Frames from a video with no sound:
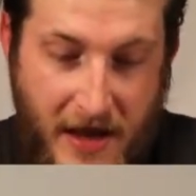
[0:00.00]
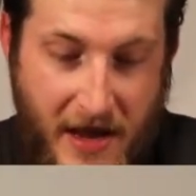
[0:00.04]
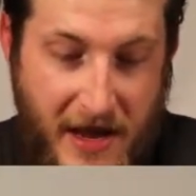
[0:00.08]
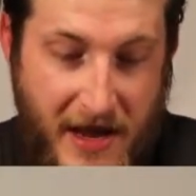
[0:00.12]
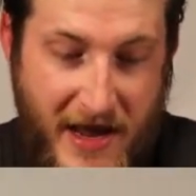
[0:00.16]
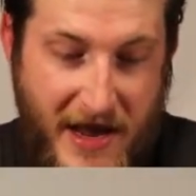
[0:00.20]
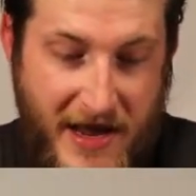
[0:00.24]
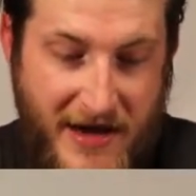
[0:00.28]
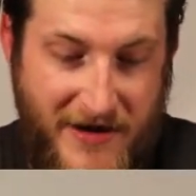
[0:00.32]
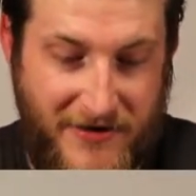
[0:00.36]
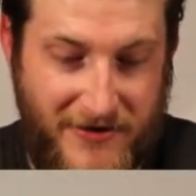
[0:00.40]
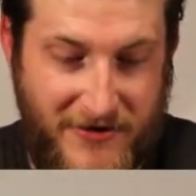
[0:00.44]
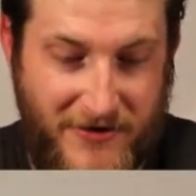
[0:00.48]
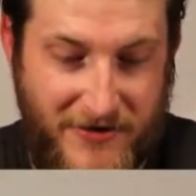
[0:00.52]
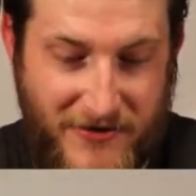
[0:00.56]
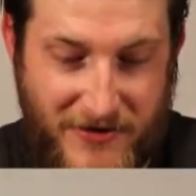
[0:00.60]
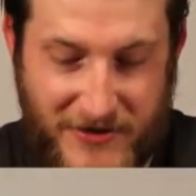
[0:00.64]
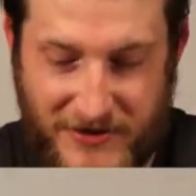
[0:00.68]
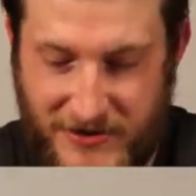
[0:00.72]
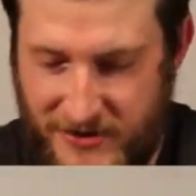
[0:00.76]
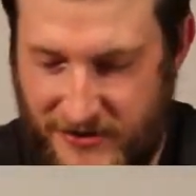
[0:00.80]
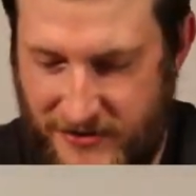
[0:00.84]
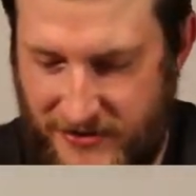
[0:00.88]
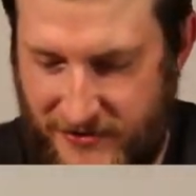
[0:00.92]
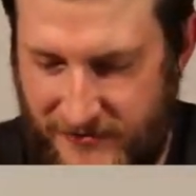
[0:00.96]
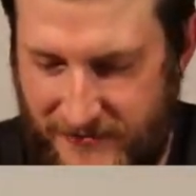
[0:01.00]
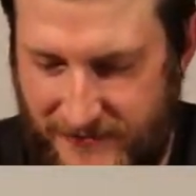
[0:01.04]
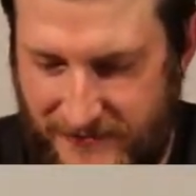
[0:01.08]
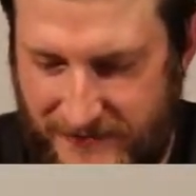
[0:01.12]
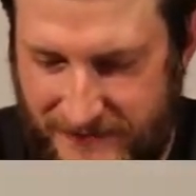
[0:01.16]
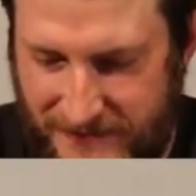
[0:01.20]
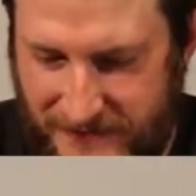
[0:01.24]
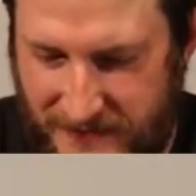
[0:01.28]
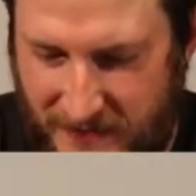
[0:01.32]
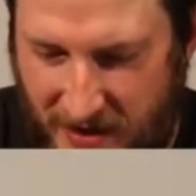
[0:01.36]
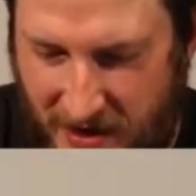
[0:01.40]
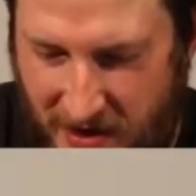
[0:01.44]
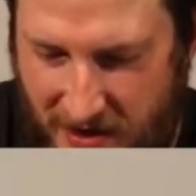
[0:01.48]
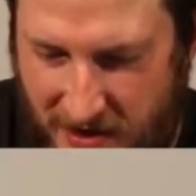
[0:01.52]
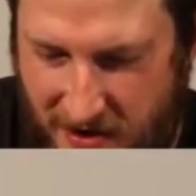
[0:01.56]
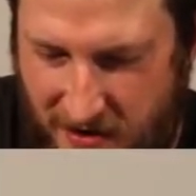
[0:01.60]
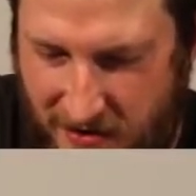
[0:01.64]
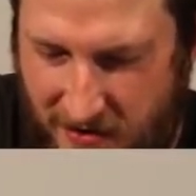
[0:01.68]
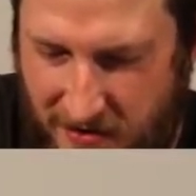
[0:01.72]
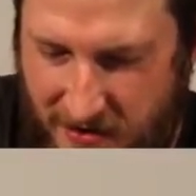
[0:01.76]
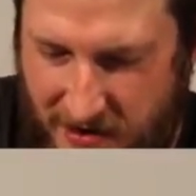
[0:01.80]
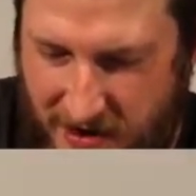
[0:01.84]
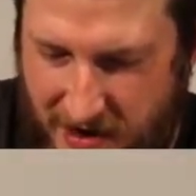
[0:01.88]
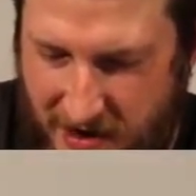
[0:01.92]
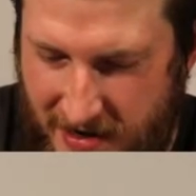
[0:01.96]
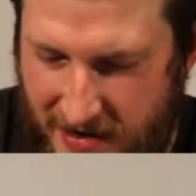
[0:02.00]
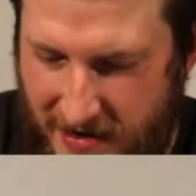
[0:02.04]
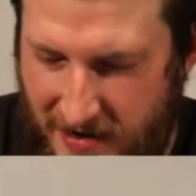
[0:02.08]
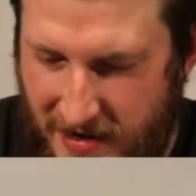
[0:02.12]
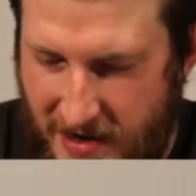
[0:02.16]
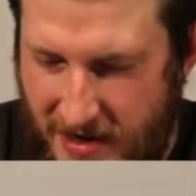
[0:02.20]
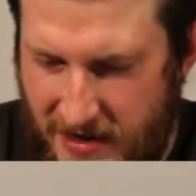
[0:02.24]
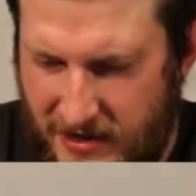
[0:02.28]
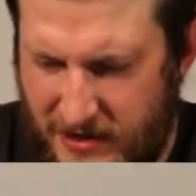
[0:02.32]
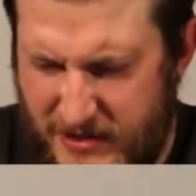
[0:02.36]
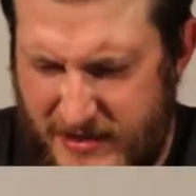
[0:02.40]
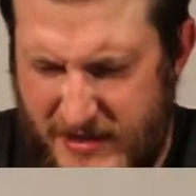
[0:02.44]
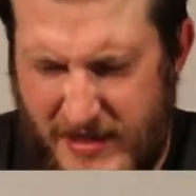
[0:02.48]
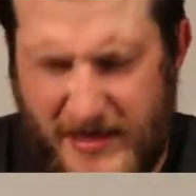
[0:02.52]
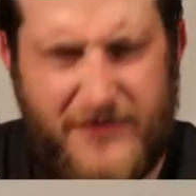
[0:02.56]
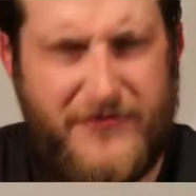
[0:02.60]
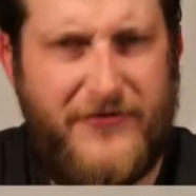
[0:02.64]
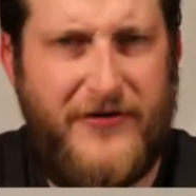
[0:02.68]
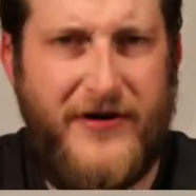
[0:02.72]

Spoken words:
And a Lunatone. All right. Looks like I